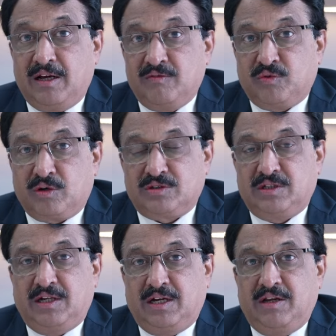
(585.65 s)

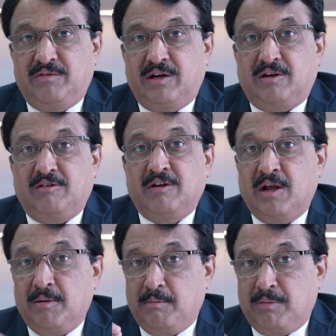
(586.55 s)
unfortunate event
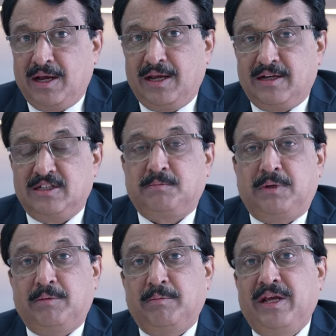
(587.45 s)
of my
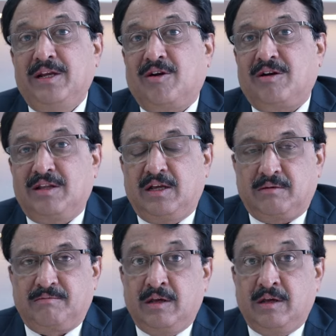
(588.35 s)
husband being not there.